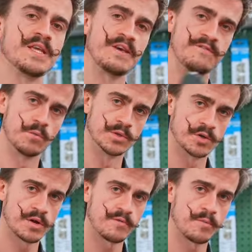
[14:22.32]
if it was a
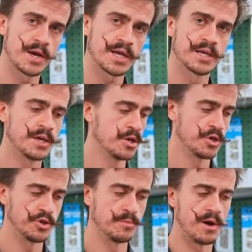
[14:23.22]
gravel bike,
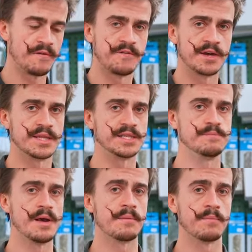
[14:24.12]
you might find these
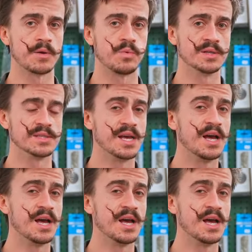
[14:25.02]
mountain bike ones